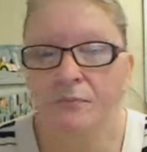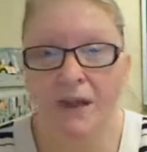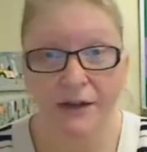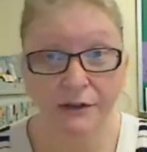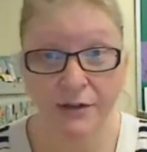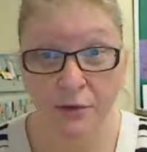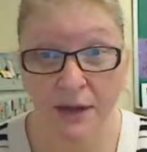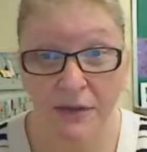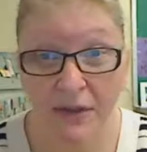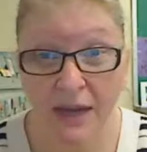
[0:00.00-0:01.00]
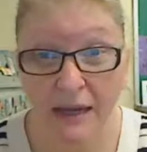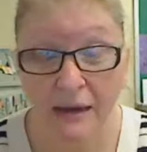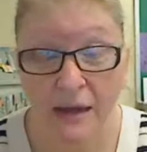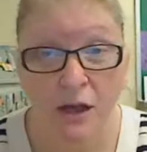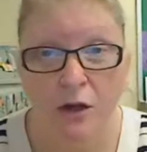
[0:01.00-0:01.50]
Here's the great thing.
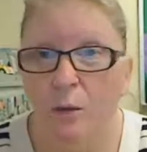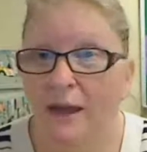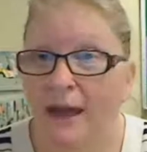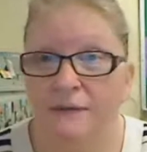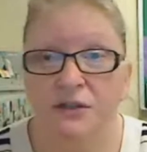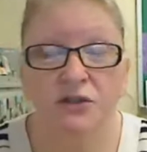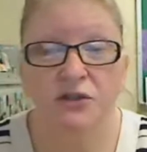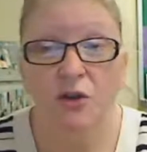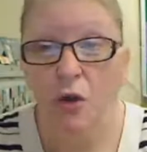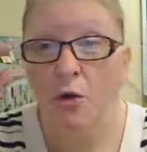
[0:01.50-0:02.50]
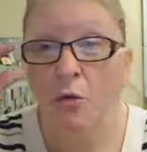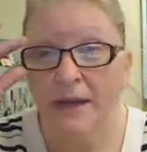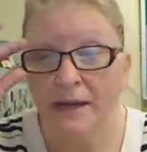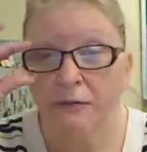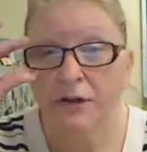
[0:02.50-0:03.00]
We have so
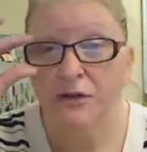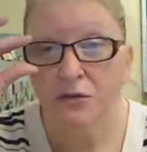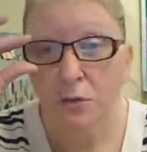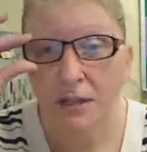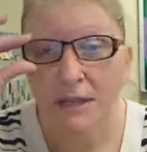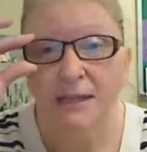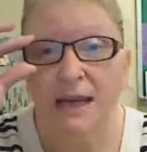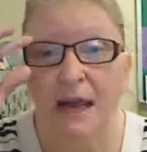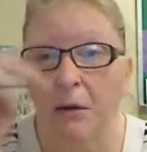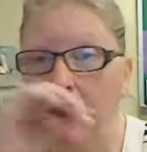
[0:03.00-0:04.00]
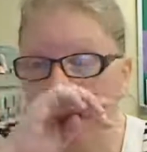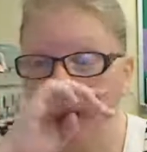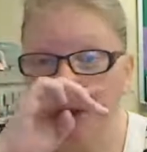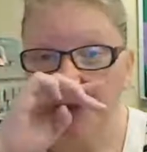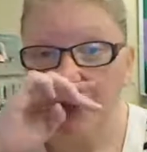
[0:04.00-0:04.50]
many resources now
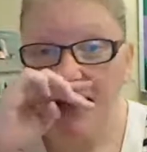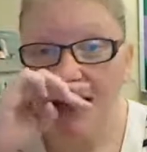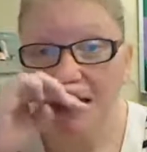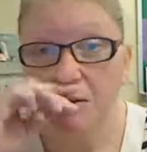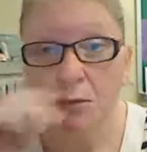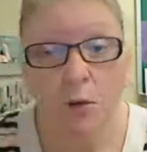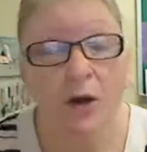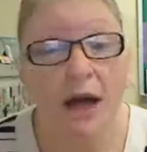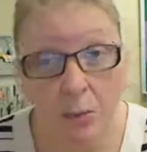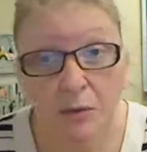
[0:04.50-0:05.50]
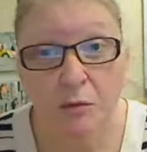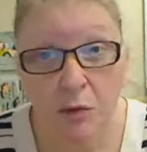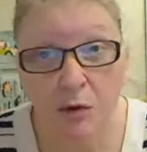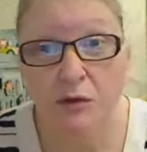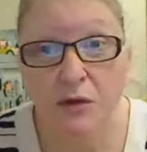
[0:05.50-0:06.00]
that will help you
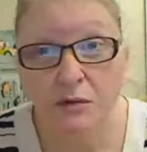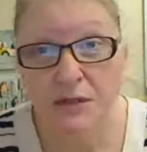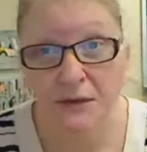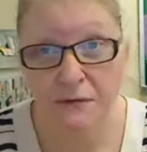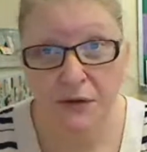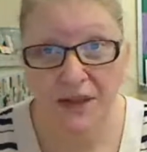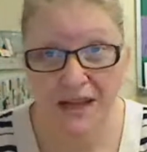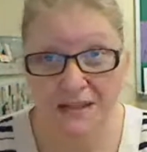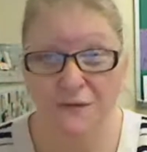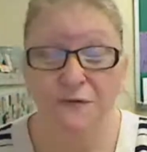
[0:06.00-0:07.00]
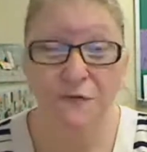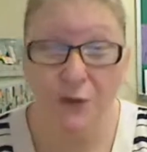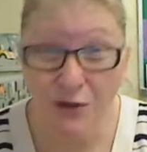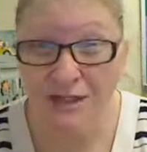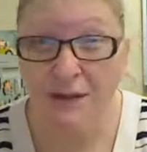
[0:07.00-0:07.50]
learn those different things.
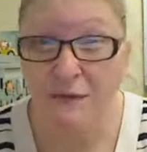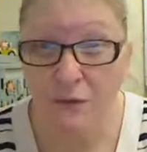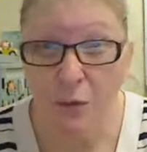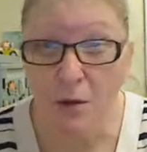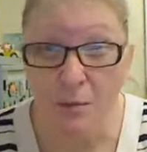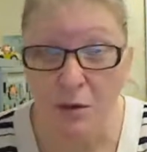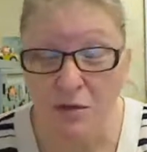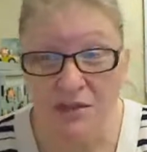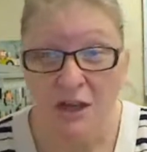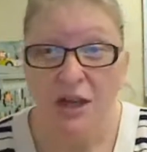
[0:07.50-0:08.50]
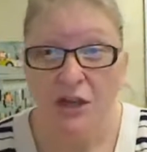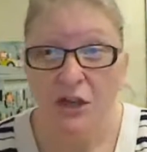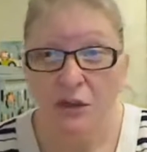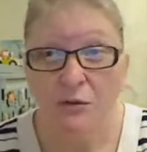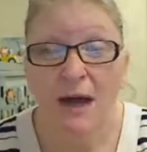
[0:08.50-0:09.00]
First and foremost,
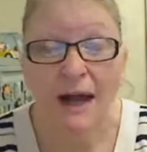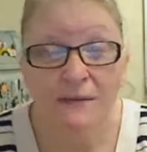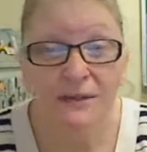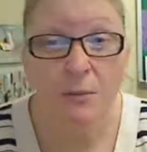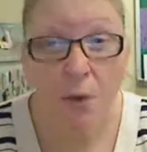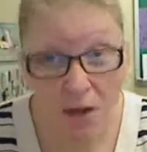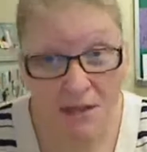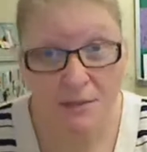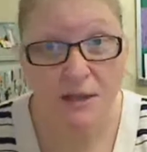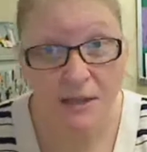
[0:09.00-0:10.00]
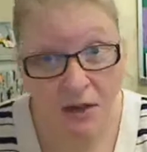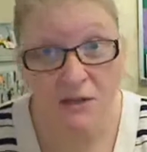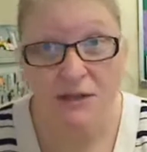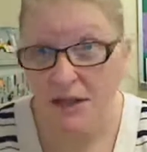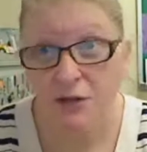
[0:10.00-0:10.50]
you have some awesome
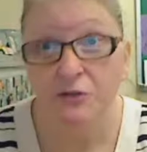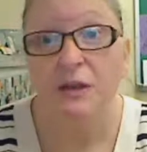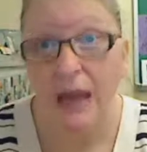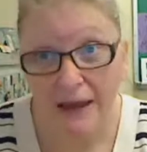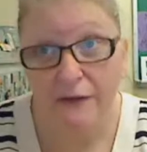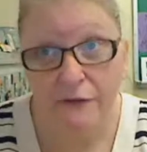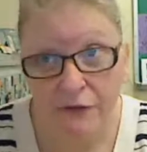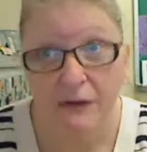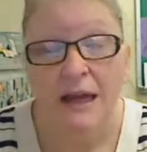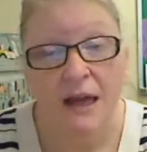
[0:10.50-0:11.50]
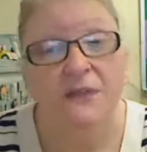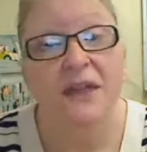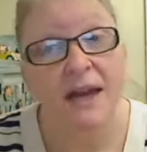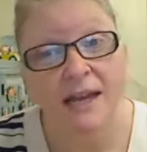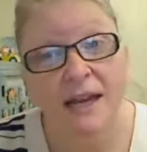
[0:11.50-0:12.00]
adults in your life
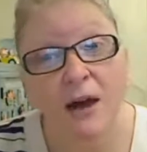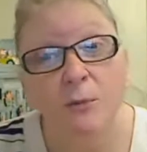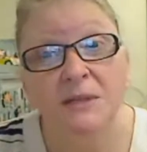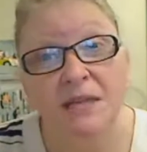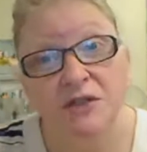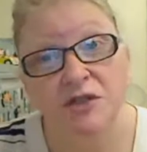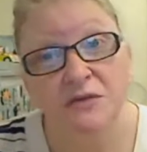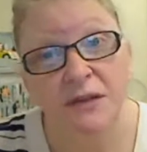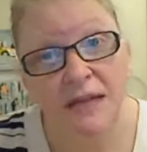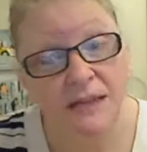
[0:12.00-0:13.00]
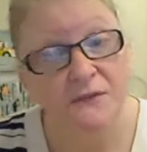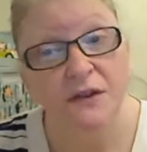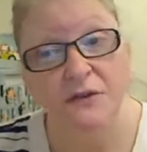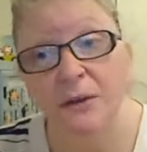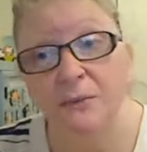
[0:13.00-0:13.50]
that can help teach you things if
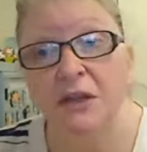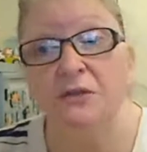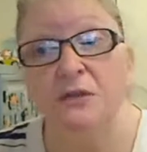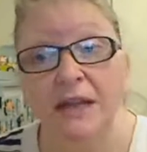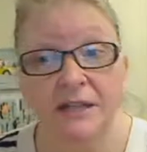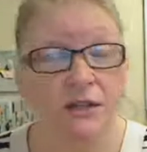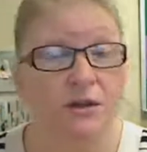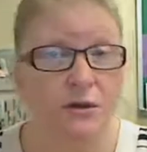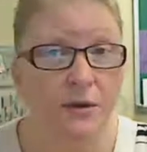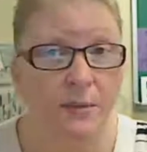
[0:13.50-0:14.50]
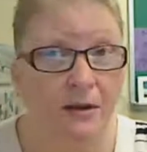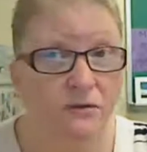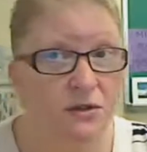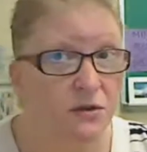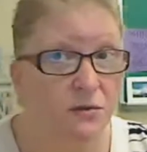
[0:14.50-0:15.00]
there's something you'd like to learn
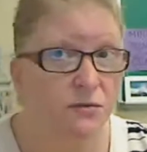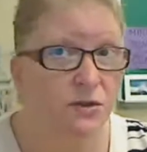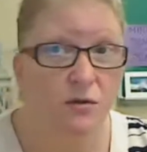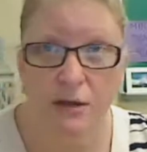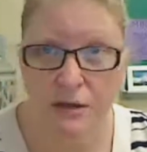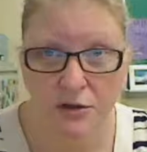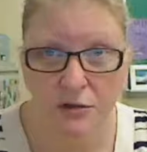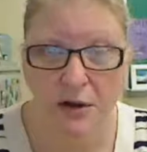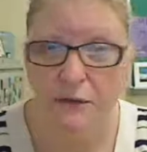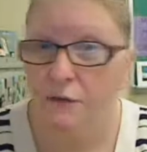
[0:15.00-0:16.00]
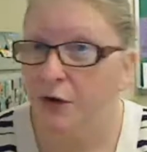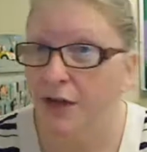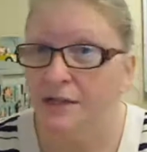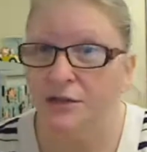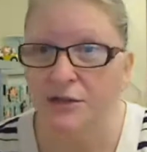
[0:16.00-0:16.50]
about. So don't ever
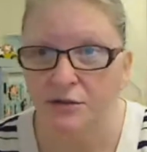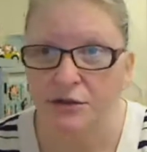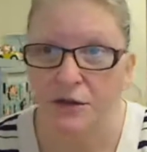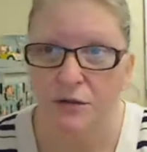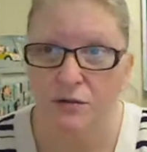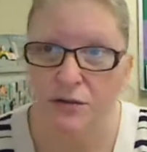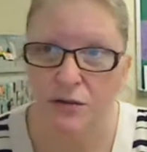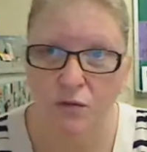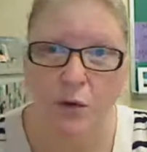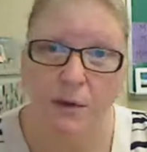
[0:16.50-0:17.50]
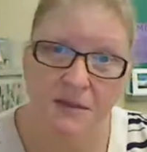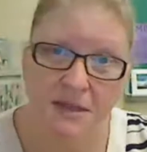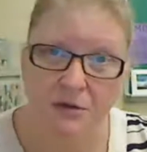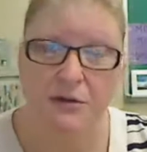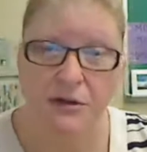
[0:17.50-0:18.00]
forget to turn to those grown-ups
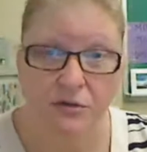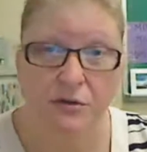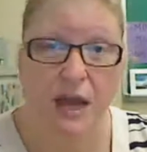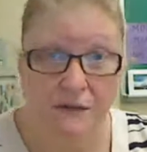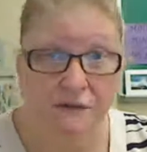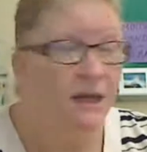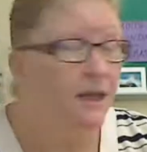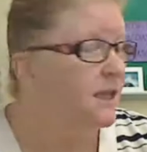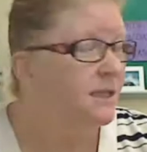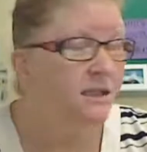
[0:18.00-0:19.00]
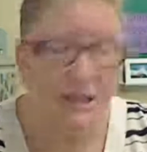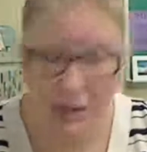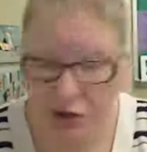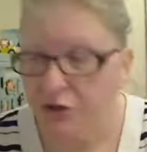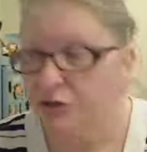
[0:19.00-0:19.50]
that are in your life.
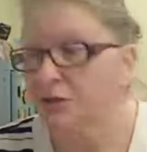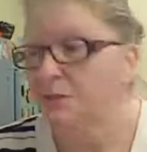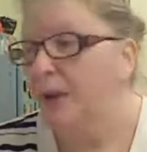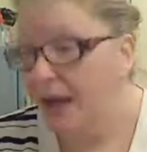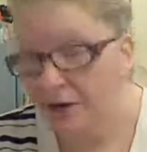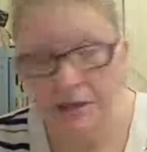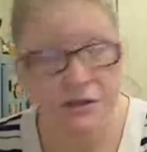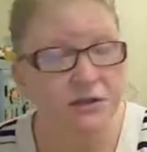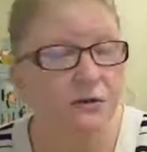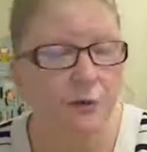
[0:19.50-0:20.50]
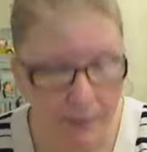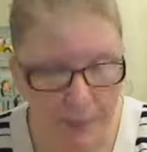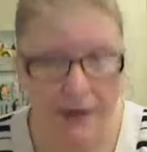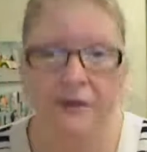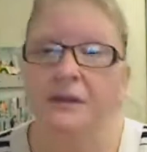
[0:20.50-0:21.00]
Teachers, parents,
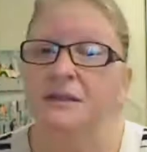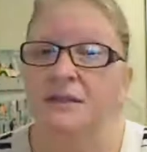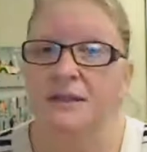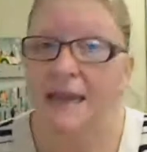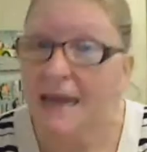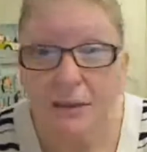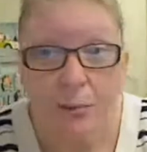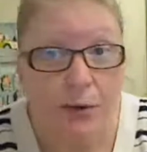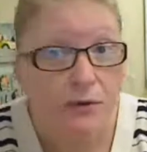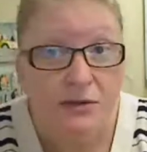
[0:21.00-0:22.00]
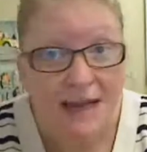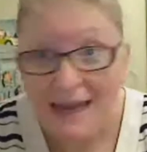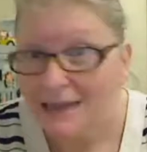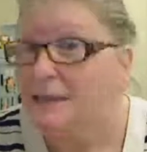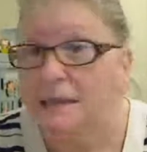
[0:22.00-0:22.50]
grandparents, neighbors,
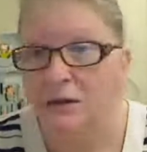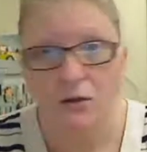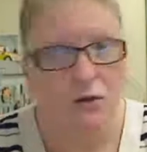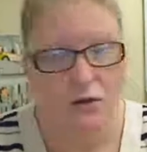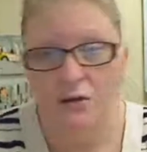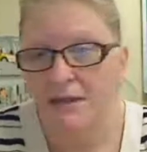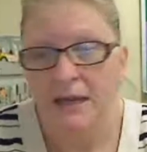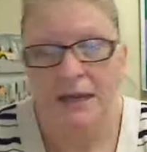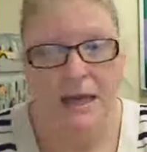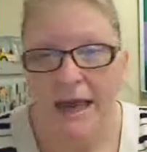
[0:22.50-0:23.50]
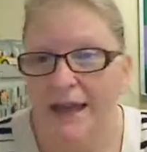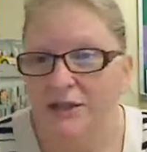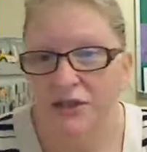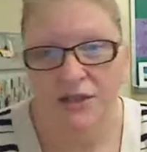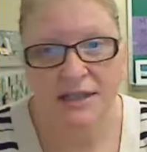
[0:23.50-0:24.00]
aunts and uncles,
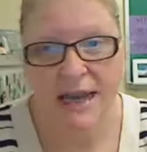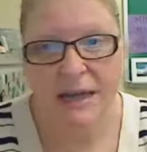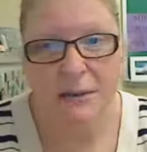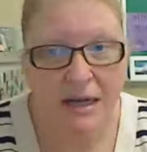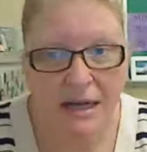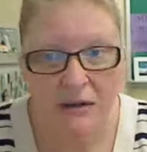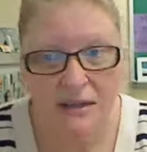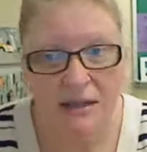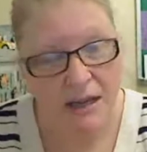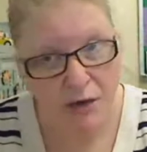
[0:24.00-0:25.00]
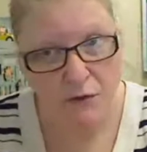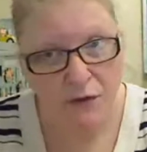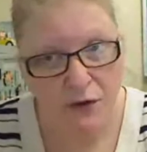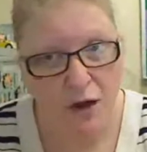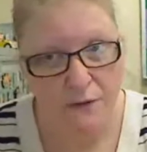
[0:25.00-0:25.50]
and just anybody else that you
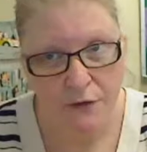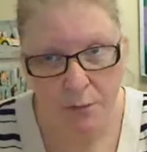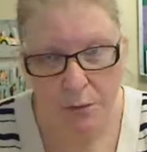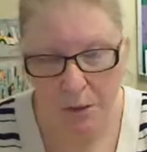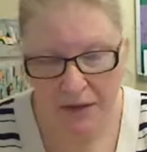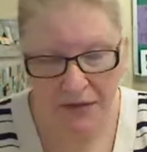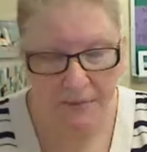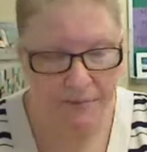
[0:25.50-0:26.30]
feel comfortable with.